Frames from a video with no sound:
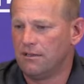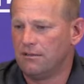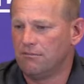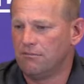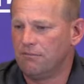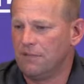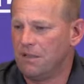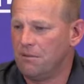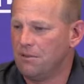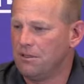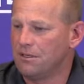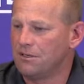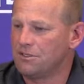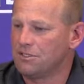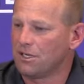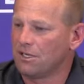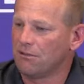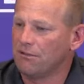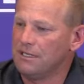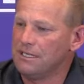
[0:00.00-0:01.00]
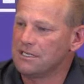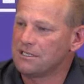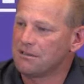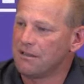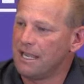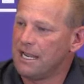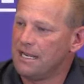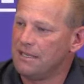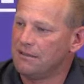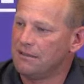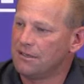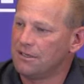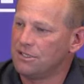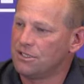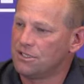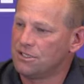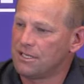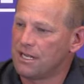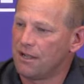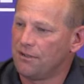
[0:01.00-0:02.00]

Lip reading: maybe there's a clean slate and they're just